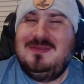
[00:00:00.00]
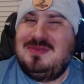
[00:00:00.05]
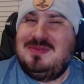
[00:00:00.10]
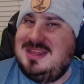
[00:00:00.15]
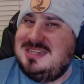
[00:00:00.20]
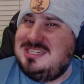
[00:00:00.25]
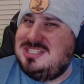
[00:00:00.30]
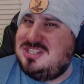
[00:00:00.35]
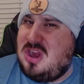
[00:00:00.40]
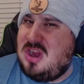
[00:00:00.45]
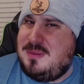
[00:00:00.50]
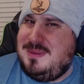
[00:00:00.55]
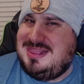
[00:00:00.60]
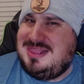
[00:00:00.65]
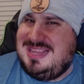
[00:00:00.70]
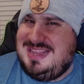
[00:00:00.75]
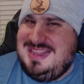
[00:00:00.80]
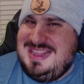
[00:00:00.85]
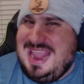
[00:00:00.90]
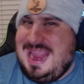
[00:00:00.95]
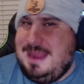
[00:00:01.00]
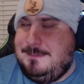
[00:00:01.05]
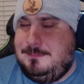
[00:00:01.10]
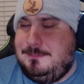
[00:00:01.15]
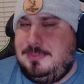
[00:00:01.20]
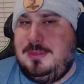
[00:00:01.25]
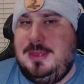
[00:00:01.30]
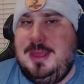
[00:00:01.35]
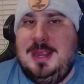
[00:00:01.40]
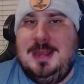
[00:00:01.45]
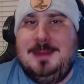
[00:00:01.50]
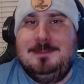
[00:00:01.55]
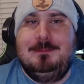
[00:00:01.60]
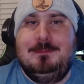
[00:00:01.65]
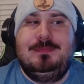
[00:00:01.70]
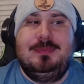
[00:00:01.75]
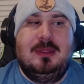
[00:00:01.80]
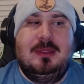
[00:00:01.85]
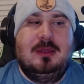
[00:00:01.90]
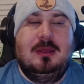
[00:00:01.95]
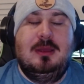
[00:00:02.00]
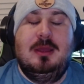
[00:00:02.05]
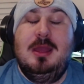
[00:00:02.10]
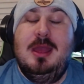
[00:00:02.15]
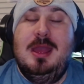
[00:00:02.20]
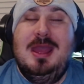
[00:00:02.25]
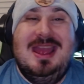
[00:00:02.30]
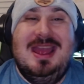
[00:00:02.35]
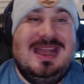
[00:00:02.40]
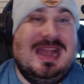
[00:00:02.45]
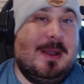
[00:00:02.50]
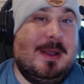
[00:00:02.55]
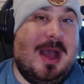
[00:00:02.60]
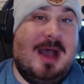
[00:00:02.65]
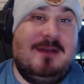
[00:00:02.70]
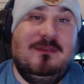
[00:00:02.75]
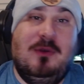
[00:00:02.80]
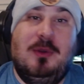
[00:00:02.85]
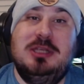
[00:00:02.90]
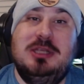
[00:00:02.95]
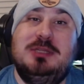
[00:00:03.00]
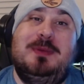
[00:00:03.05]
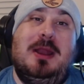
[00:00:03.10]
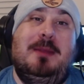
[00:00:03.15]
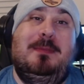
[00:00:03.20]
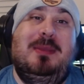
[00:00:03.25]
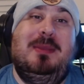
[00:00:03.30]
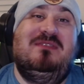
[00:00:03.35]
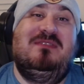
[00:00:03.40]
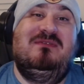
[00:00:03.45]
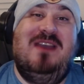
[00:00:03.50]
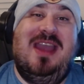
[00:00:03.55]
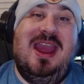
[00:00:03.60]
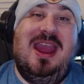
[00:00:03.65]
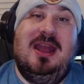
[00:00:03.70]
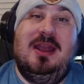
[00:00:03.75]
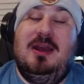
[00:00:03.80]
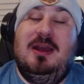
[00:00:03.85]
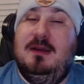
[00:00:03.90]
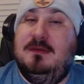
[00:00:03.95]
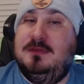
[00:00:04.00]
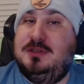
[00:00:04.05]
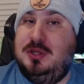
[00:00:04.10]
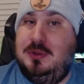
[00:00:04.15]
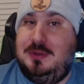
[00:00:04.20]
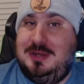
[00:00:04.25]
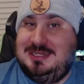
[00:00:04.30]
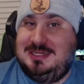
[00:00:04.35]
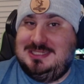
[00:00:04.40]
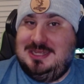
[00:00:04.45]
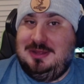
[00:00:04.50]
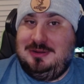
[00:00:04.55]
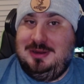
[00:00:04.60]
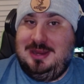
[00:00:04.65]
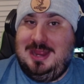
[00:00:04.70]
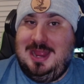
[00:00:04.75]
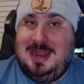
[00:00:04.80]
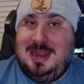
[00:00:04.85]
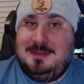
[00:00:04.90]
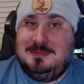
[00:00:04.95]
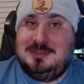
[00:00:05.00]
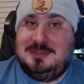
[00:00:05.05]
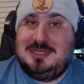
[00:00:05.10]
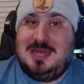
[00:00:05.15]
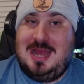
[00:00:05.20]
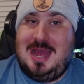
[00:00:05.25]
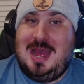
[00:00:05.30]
Let's talk about the gameplay. Now, I've always been a big fan of 2D Zelda games.